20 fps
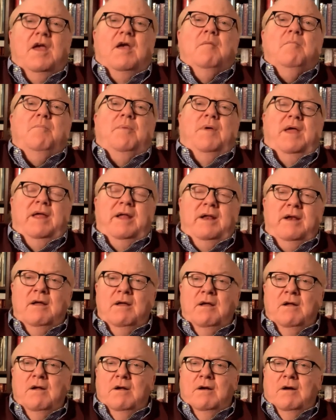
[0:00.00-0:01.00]
campaign
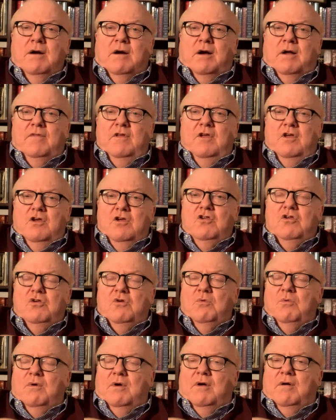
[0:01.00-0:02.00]
on the
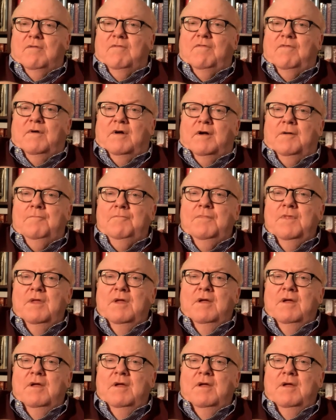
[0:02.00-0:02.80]
issue of uh,